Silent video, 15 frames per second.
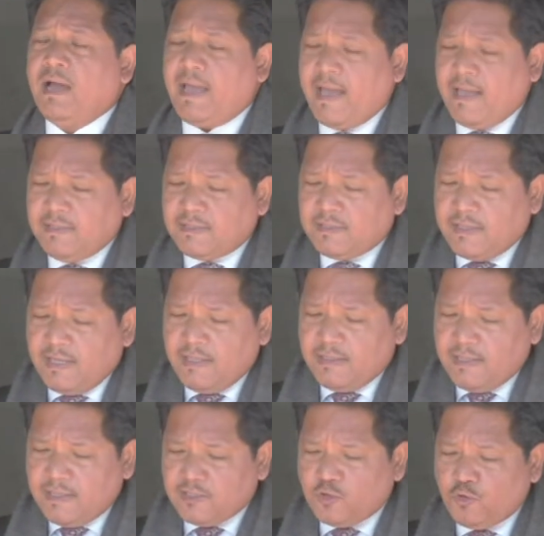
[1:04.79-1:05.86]
Hence,
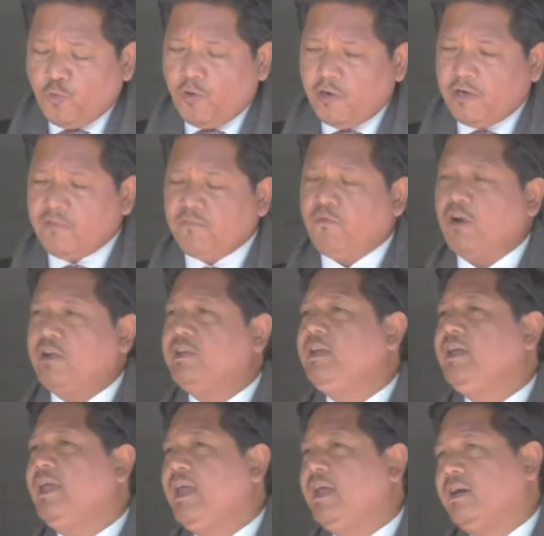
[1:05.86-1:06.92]
in this
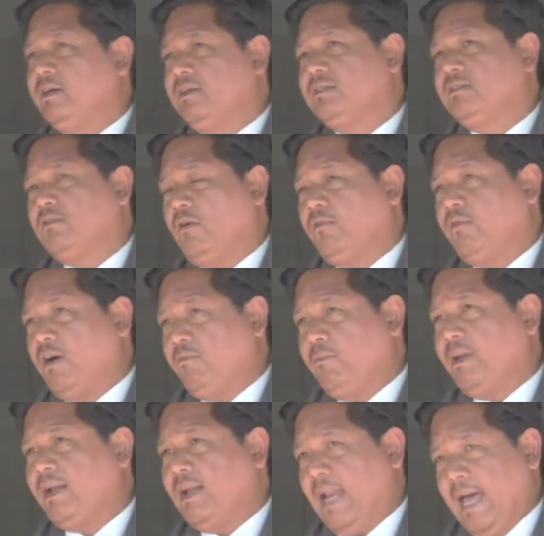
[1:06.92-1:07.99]
240 acres of
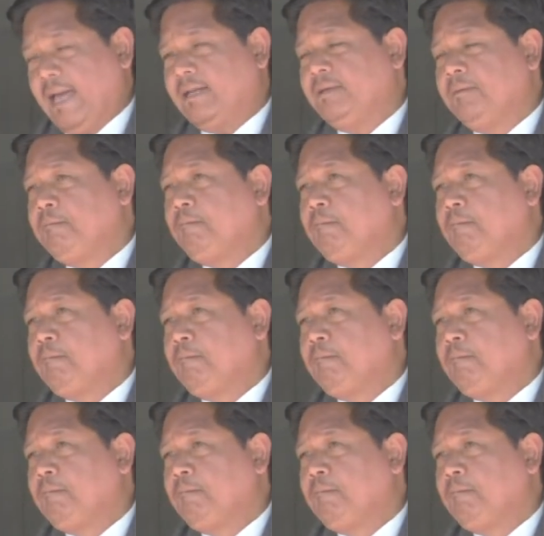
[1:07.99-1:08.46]
government land,